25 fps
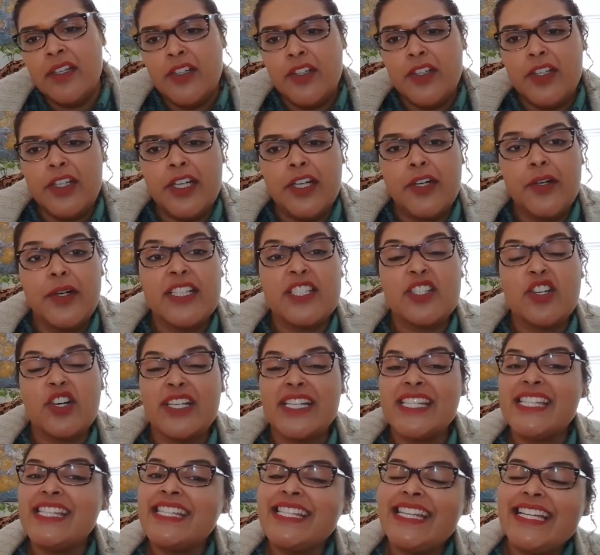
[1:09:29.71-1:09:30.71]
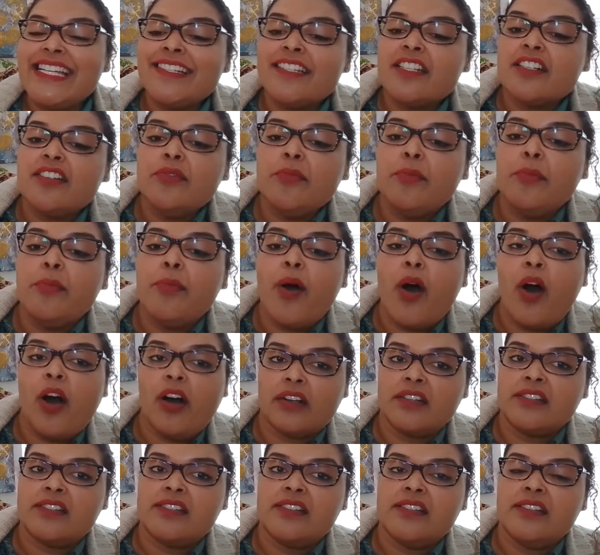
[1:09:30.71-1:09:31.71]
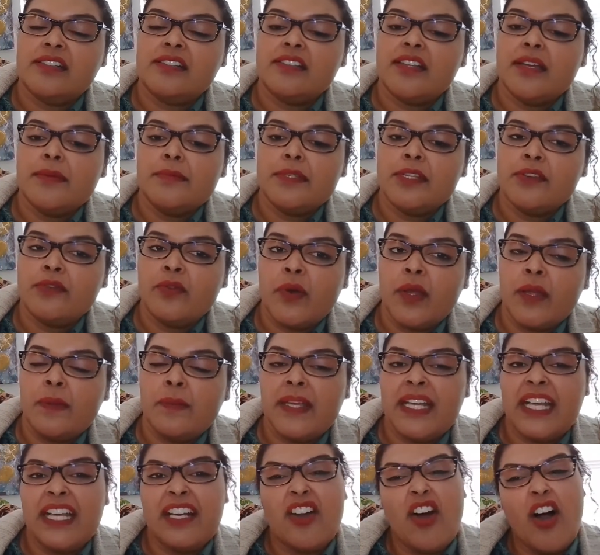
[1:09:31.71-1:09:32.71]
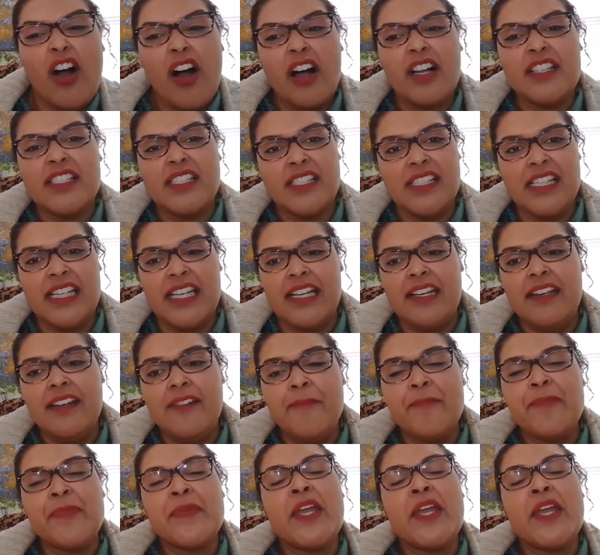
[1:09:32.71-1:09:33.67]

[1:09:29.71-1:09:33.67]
You know, it's got a central box in terms of where we can answer in.